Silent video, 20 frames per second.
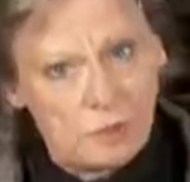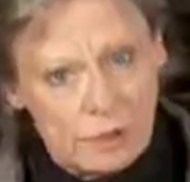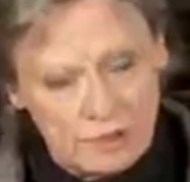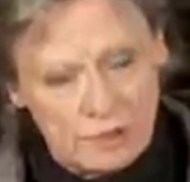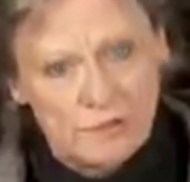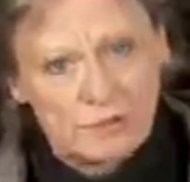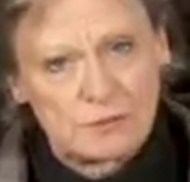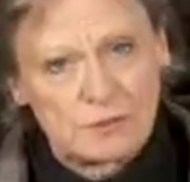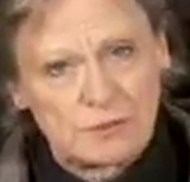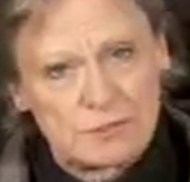one
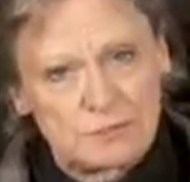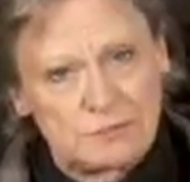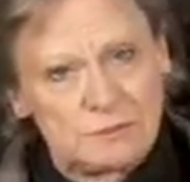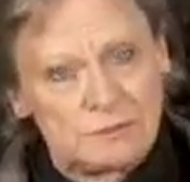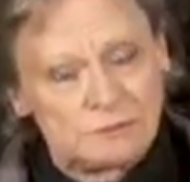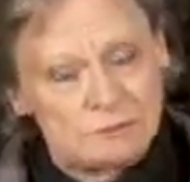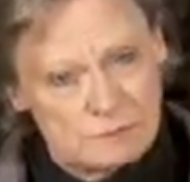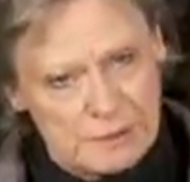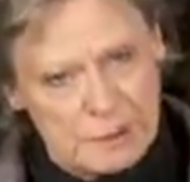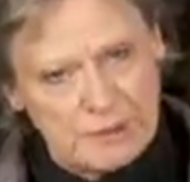of those
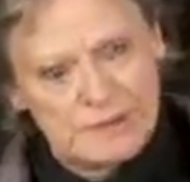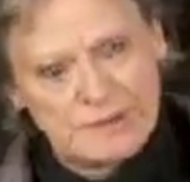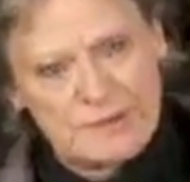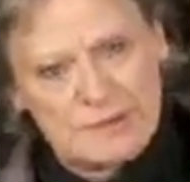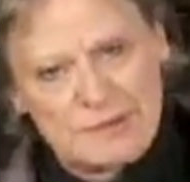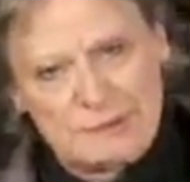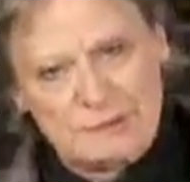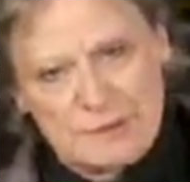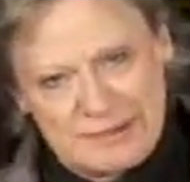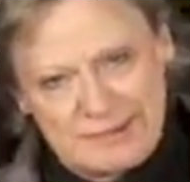
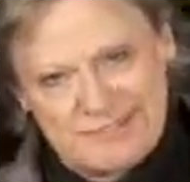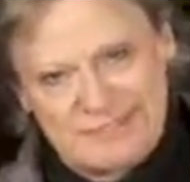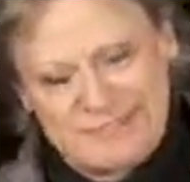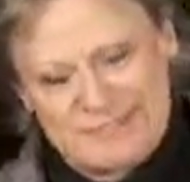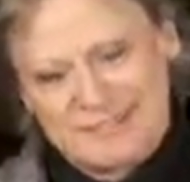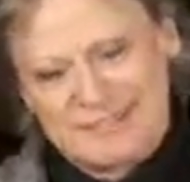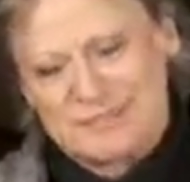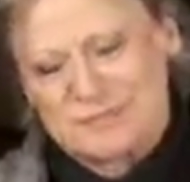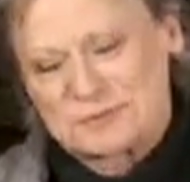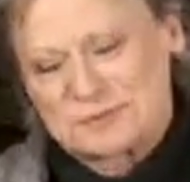policy
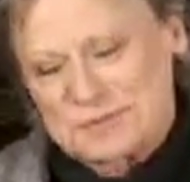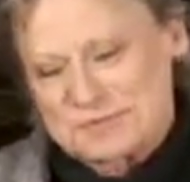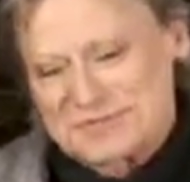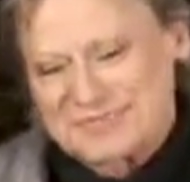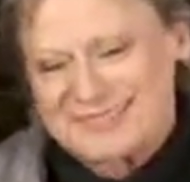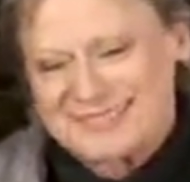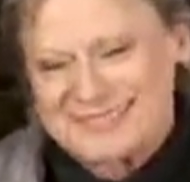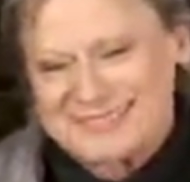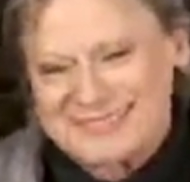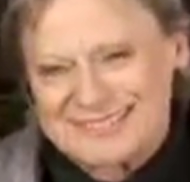bases, which
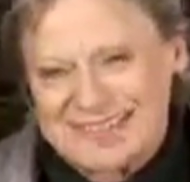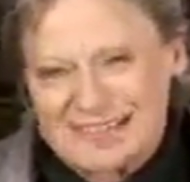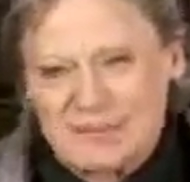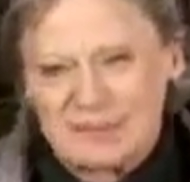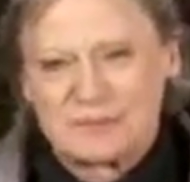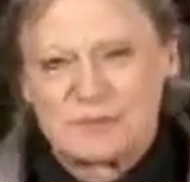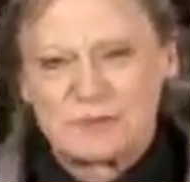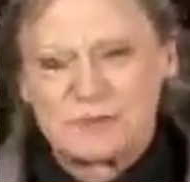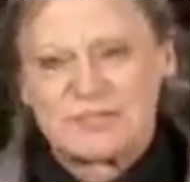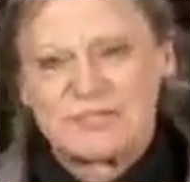is to say
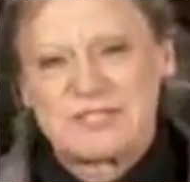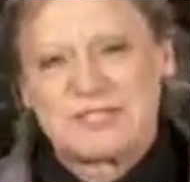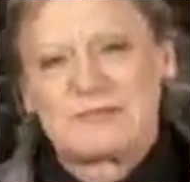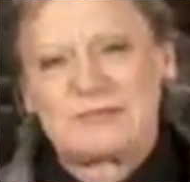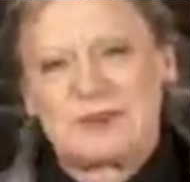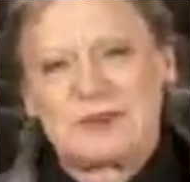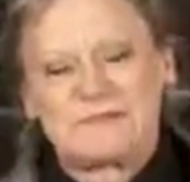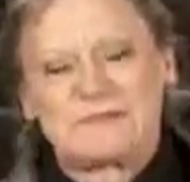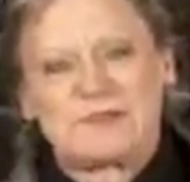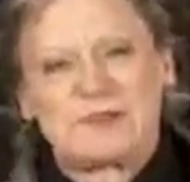if you're still
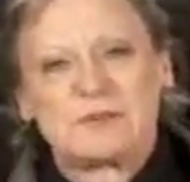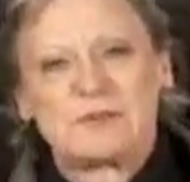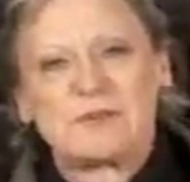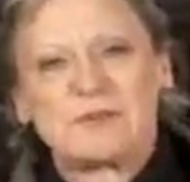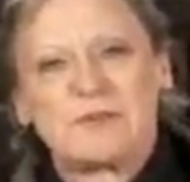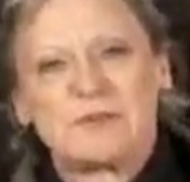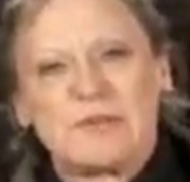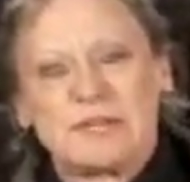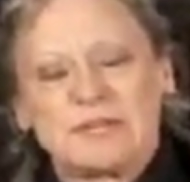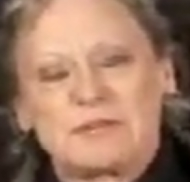one of
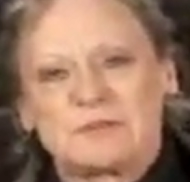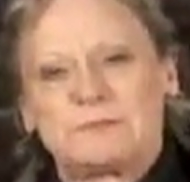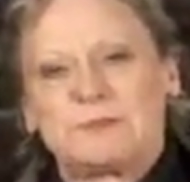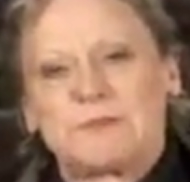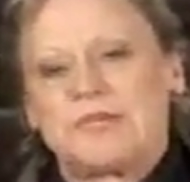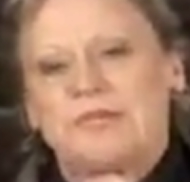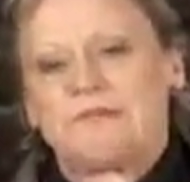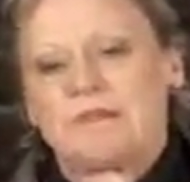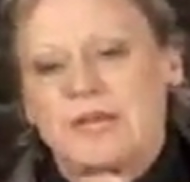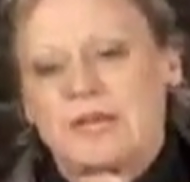those who doesn't
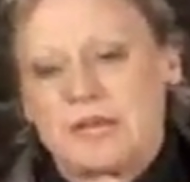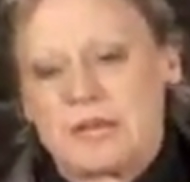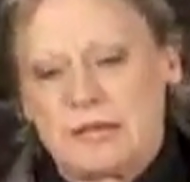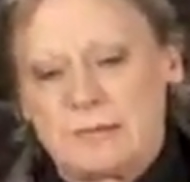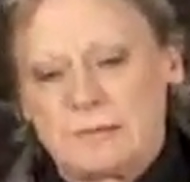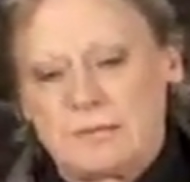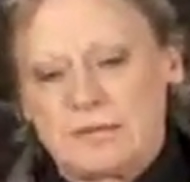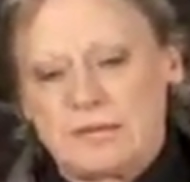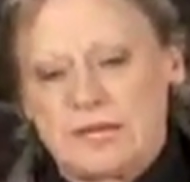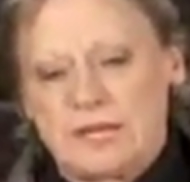believe that
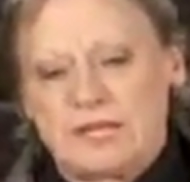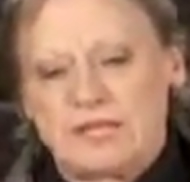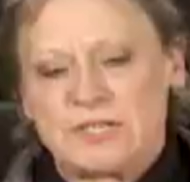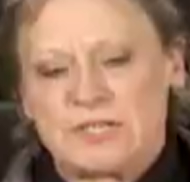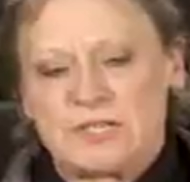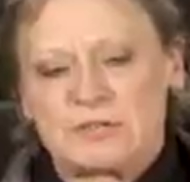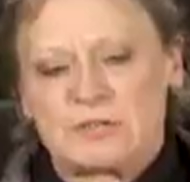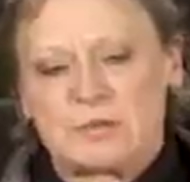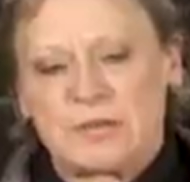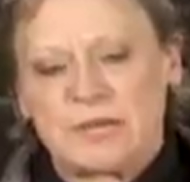climate change
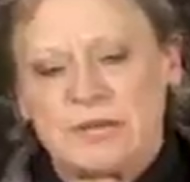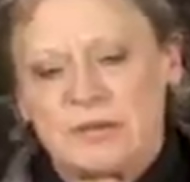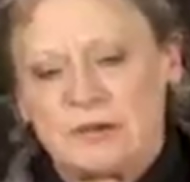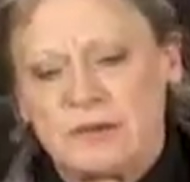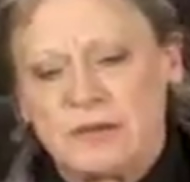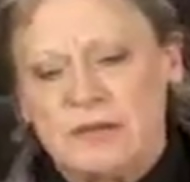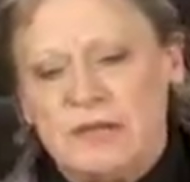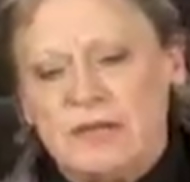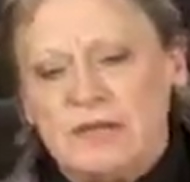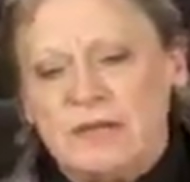is
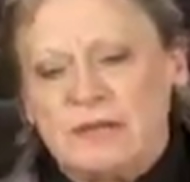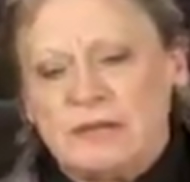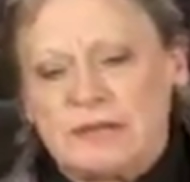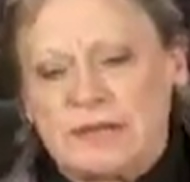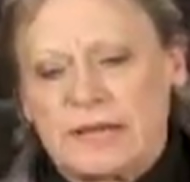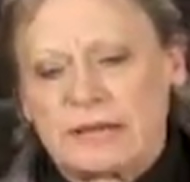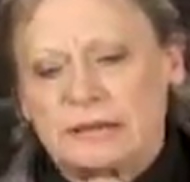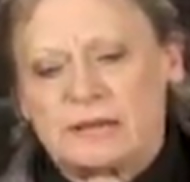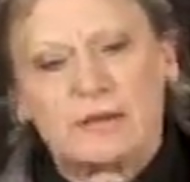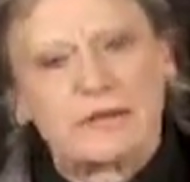real,
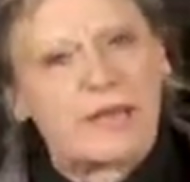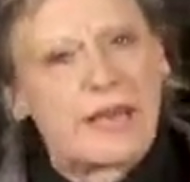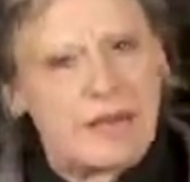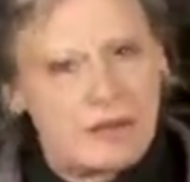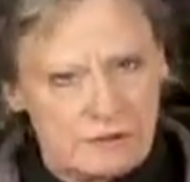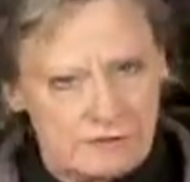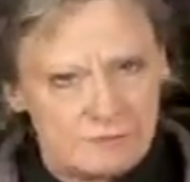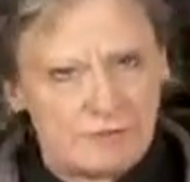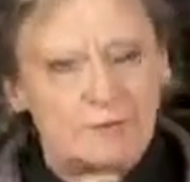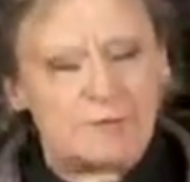then look at
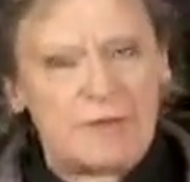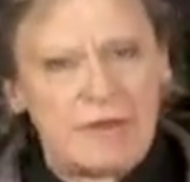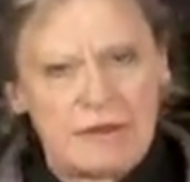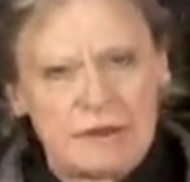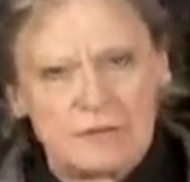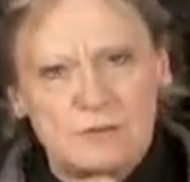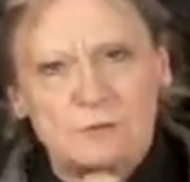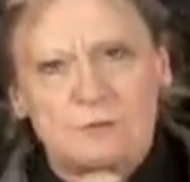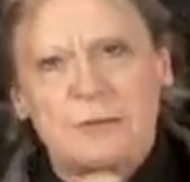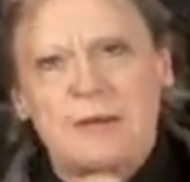it from that
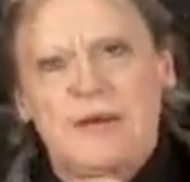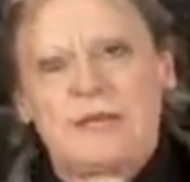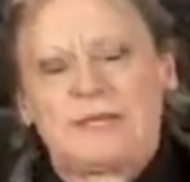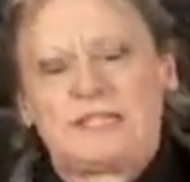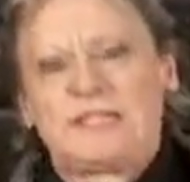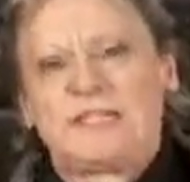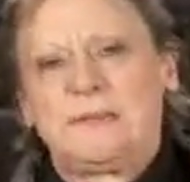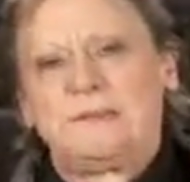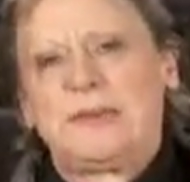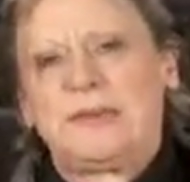other
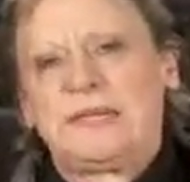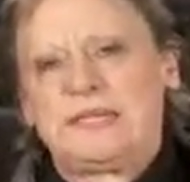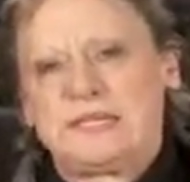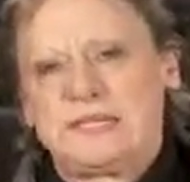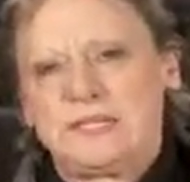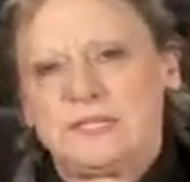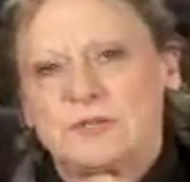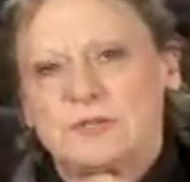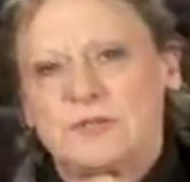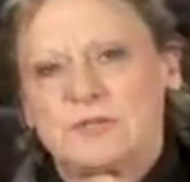policy basis.